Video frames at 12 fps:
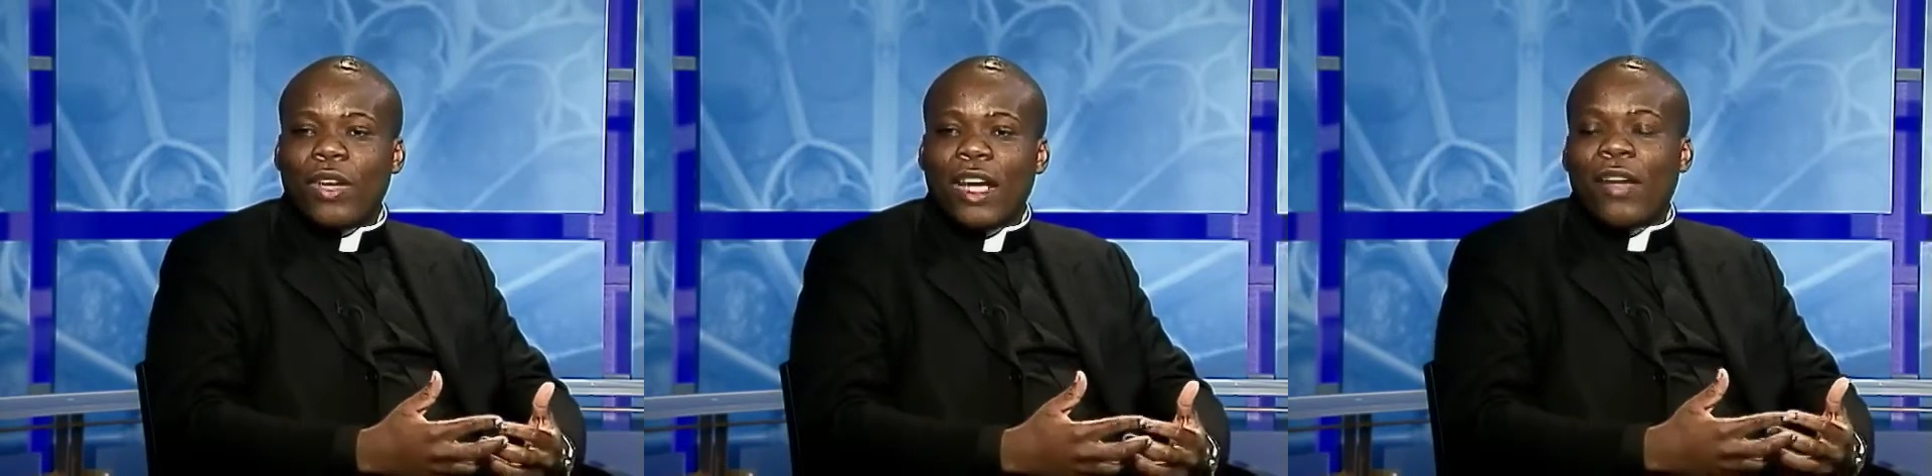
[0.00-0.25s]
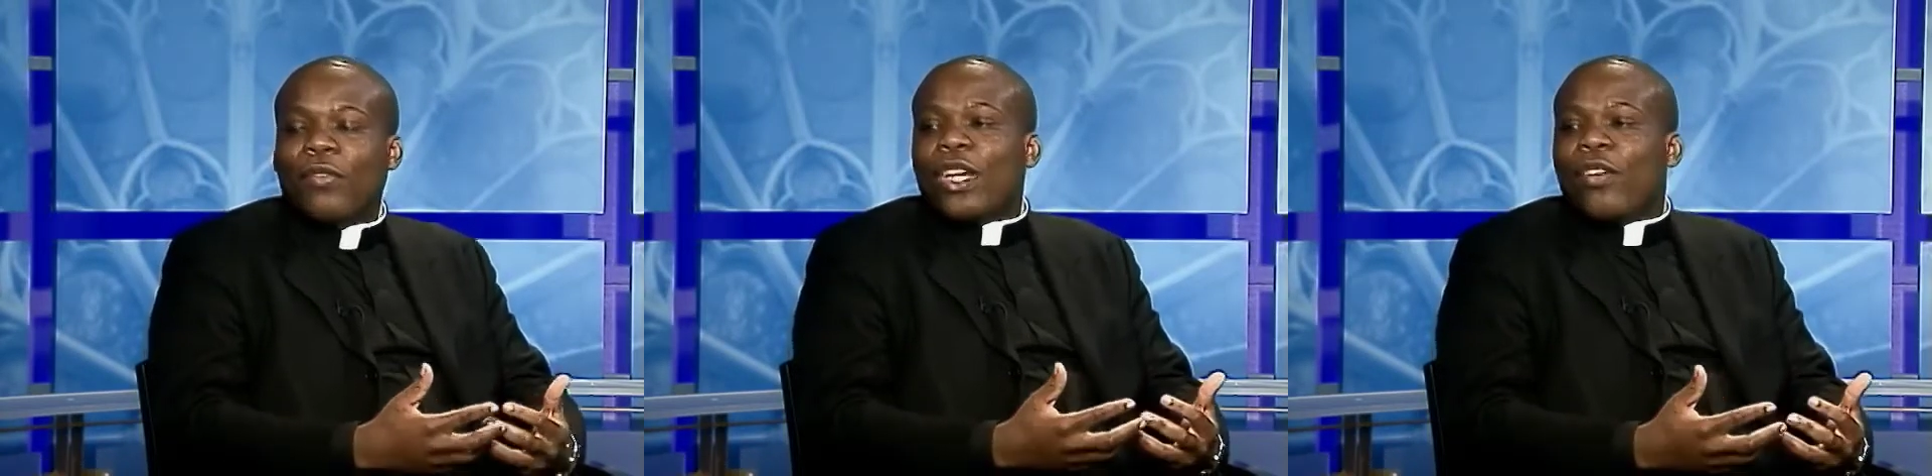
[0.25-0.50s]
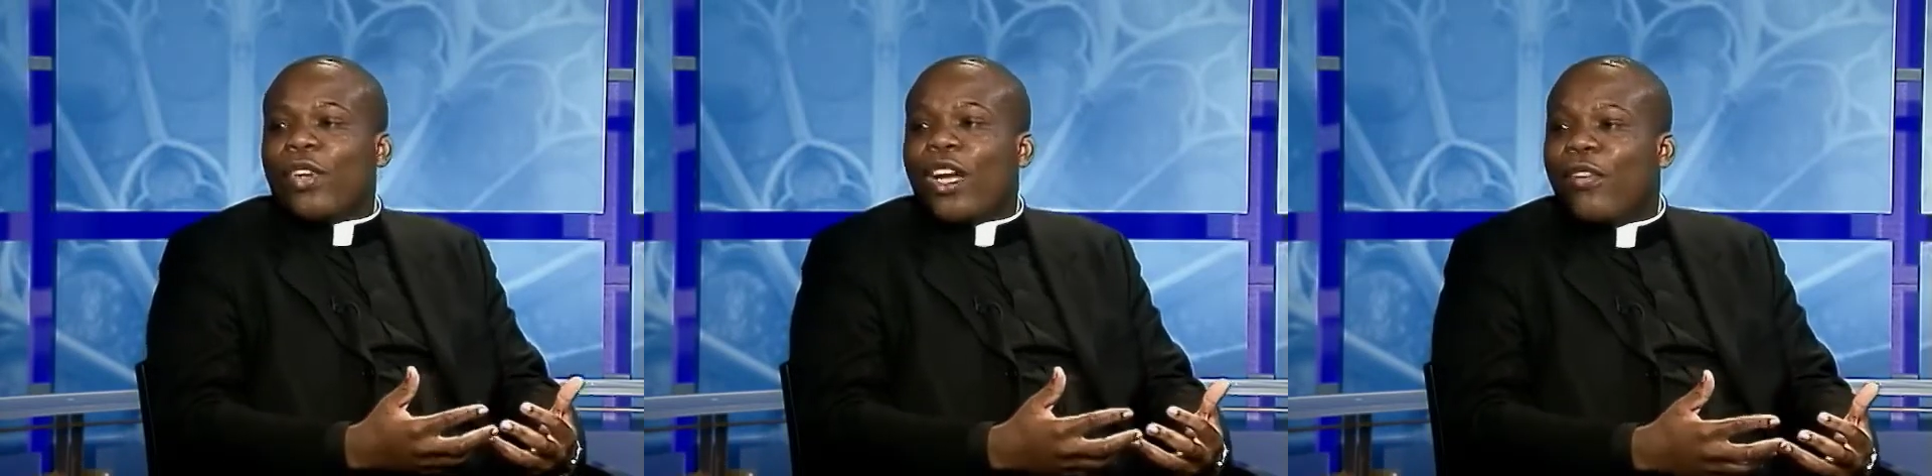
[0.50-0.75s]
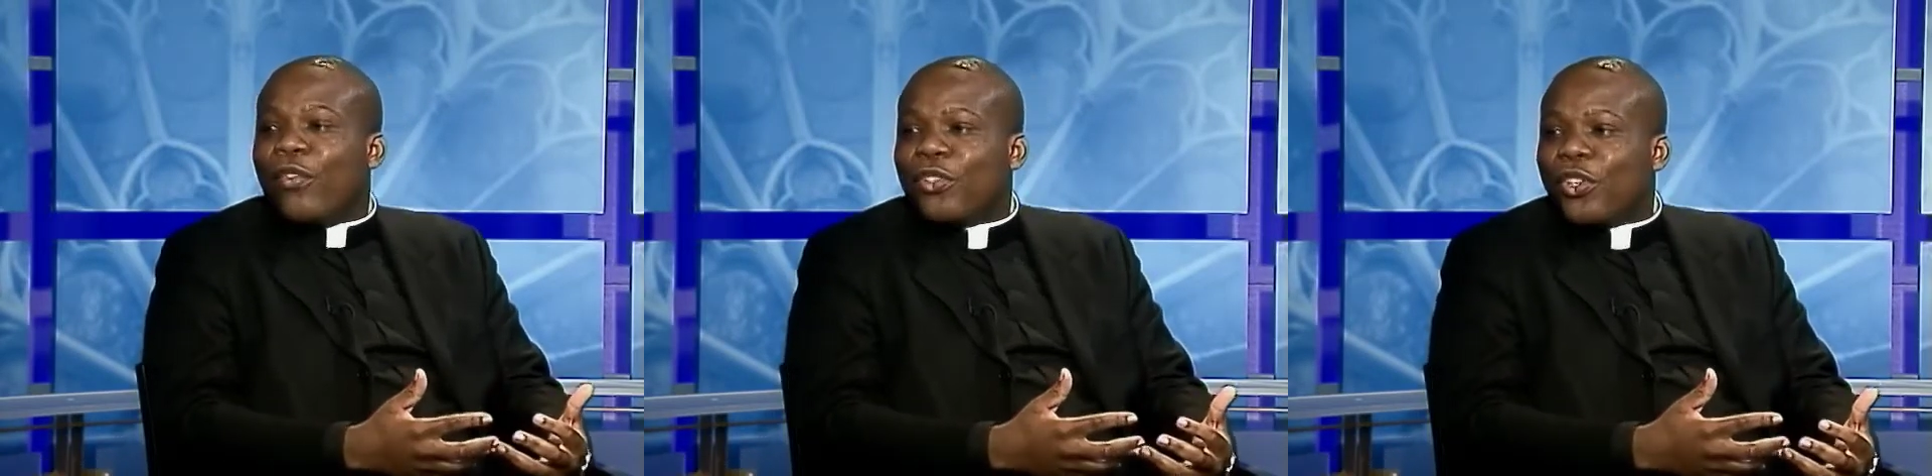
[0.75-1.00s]
have to have a
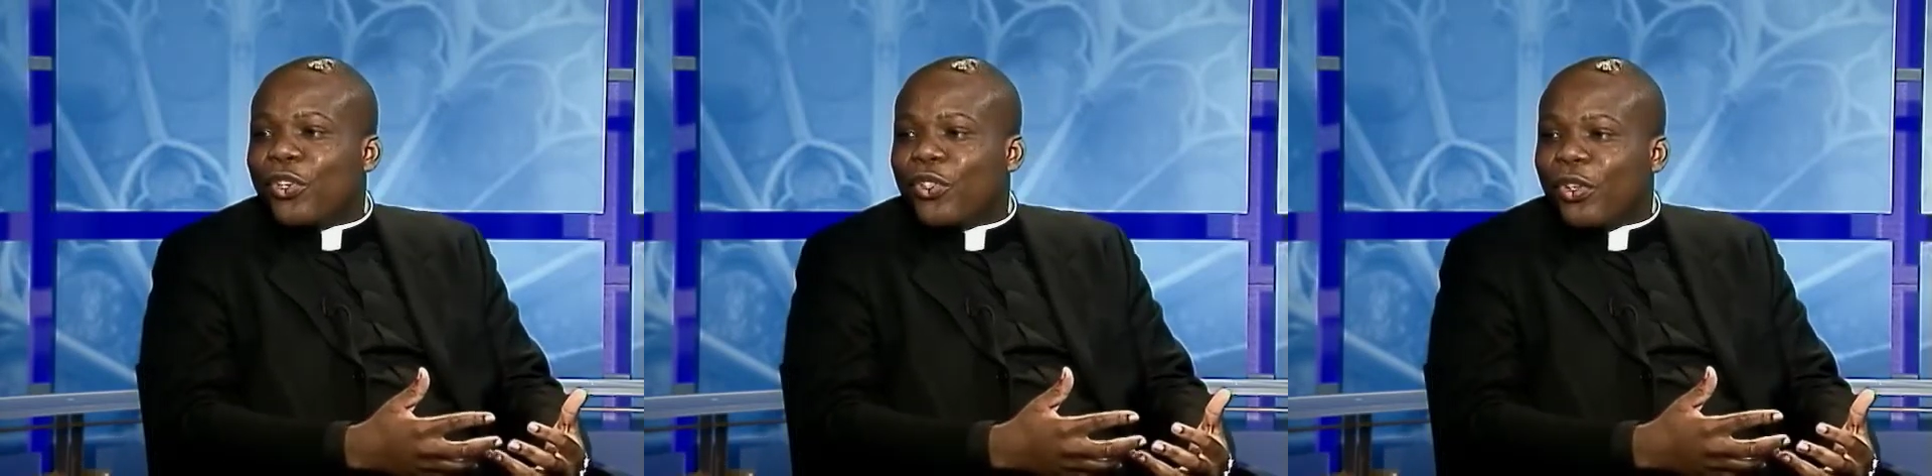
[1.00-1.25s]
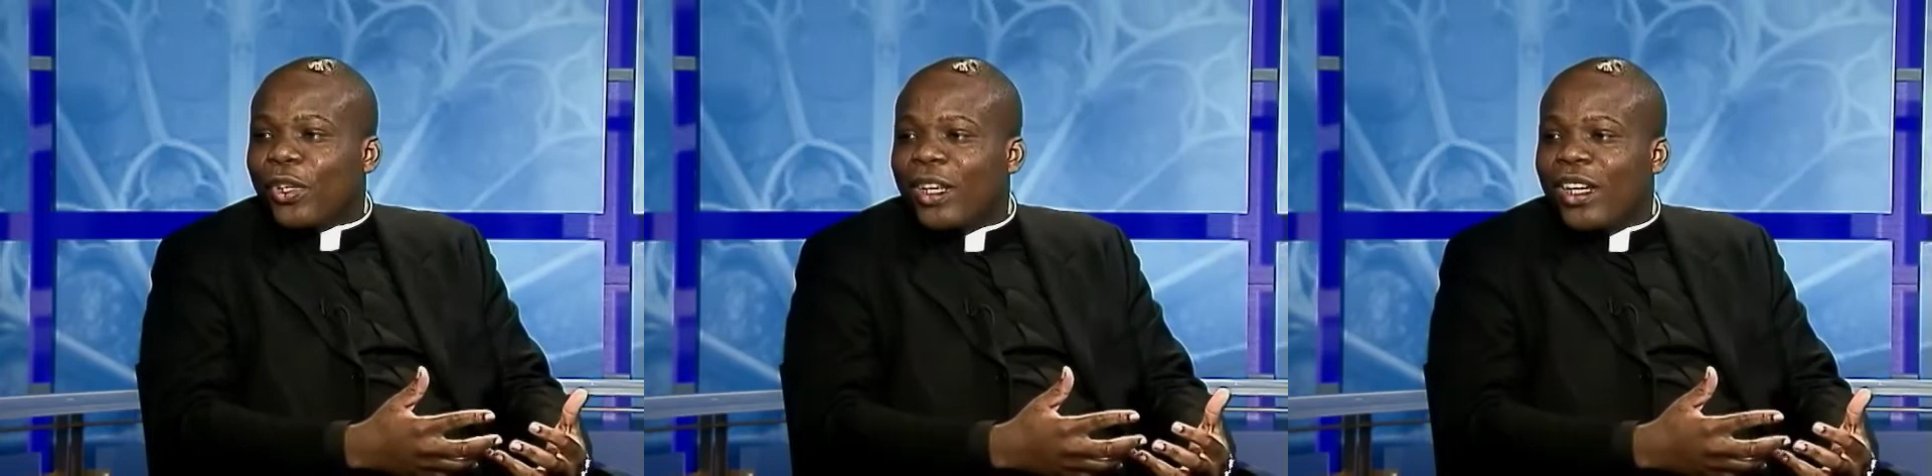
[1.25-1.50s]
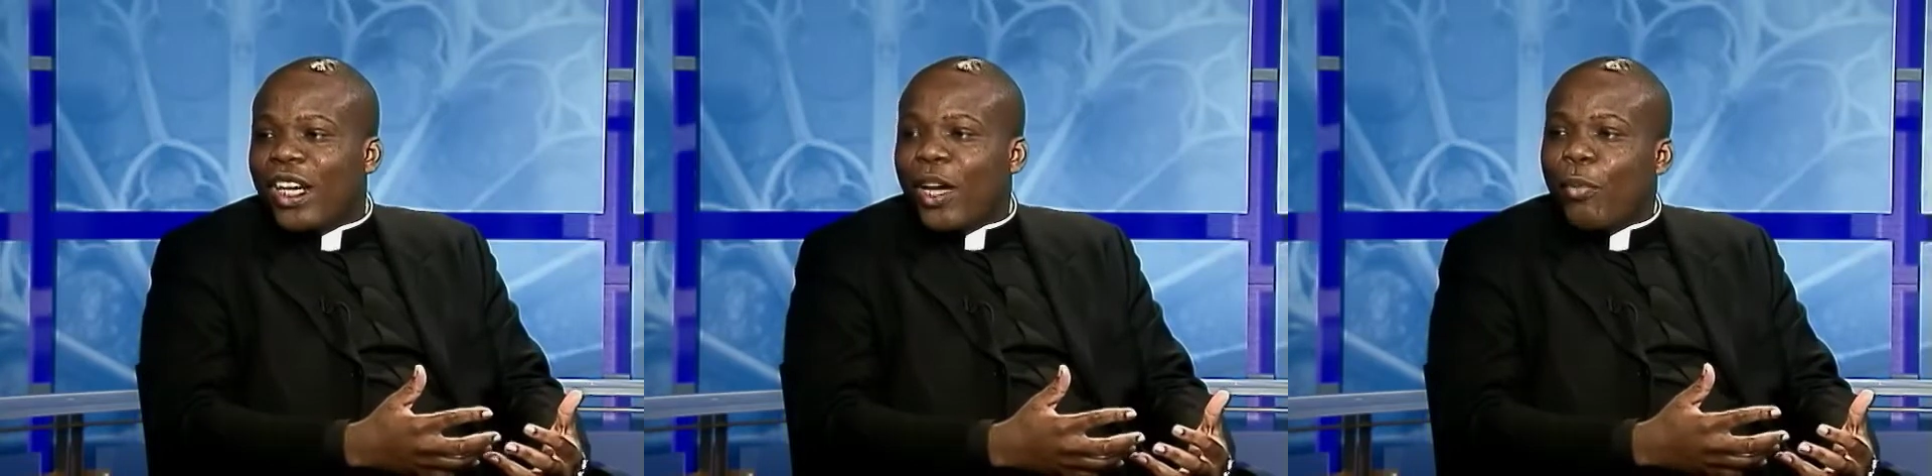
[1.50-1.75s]
conversation